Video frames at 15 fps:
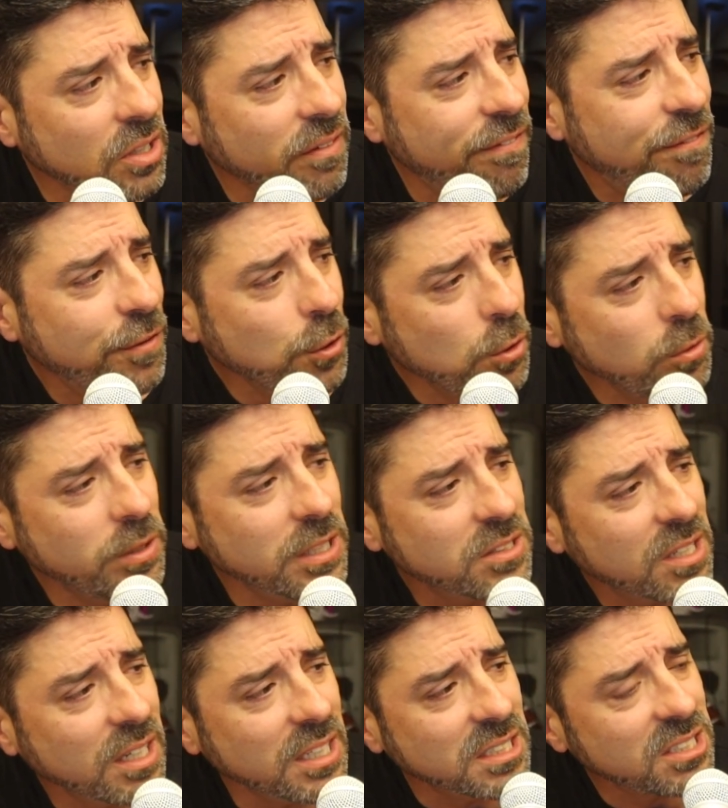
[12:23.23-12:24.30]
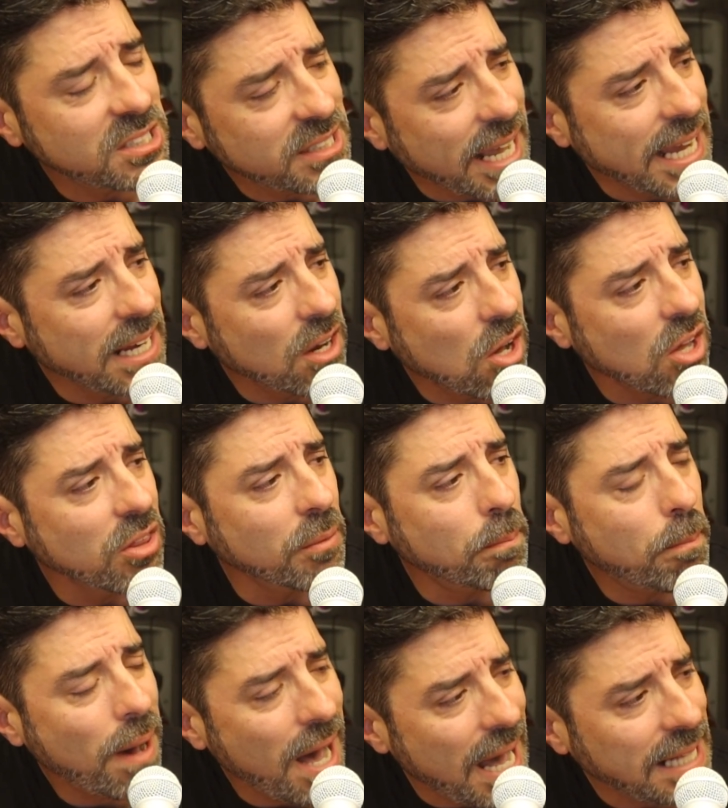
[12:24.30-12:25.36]
food that's going to stain all the
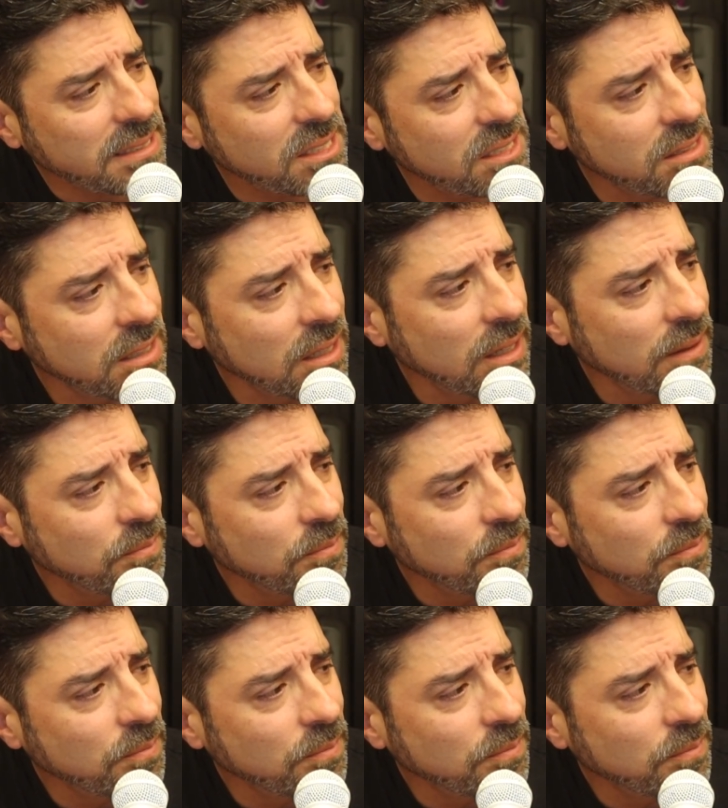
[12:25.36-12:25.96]
pots.